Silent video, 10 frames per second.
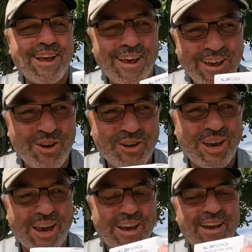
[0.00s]
Hey,
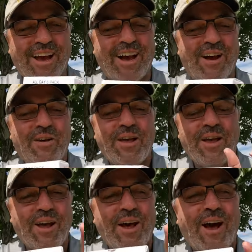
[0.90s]
okay,
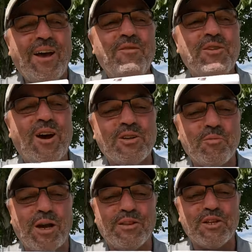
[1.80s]
I've talked
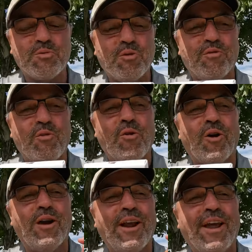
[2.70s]
about this
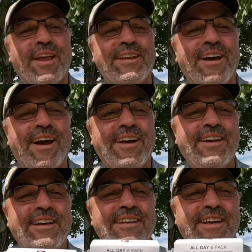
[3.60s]
before, and
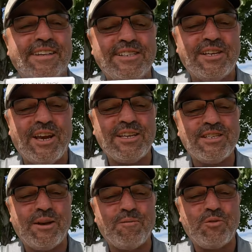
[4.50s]
in this
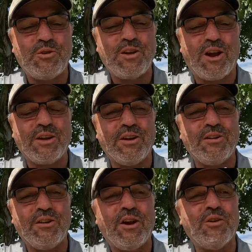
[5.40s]
case I'm
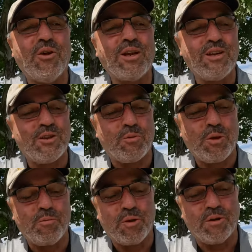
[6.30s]
talking directly to the
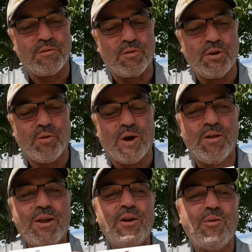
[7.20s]
people at
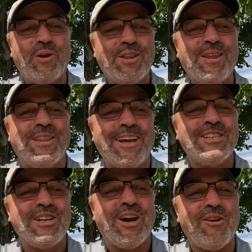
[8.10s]
Freewell. One of the
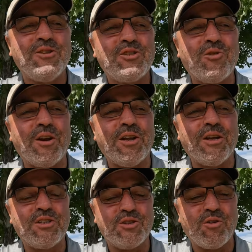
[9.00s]
things I always
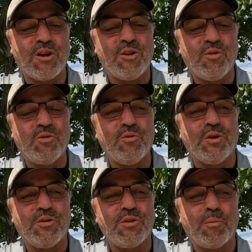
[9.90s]
struggle
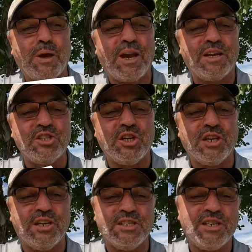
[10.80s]
with the
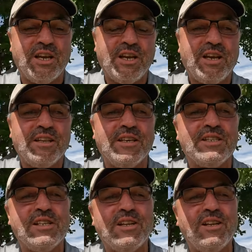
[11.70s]
packaging is
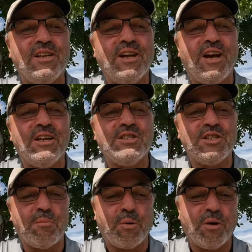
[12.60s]
this little
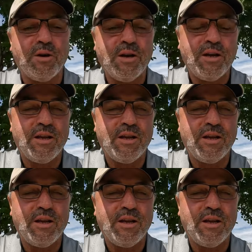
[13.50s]
zipper